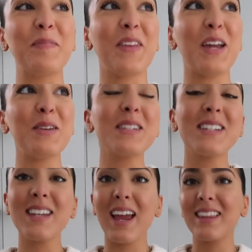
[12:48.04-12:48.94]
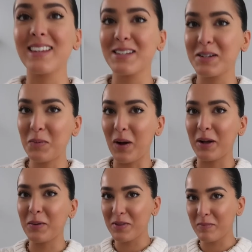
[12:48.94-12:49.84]
I used to take this to
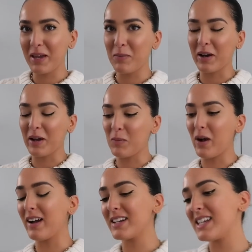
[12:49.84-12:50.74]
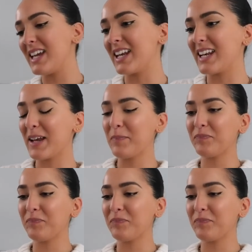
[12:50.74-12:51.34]
work with me when I worked in,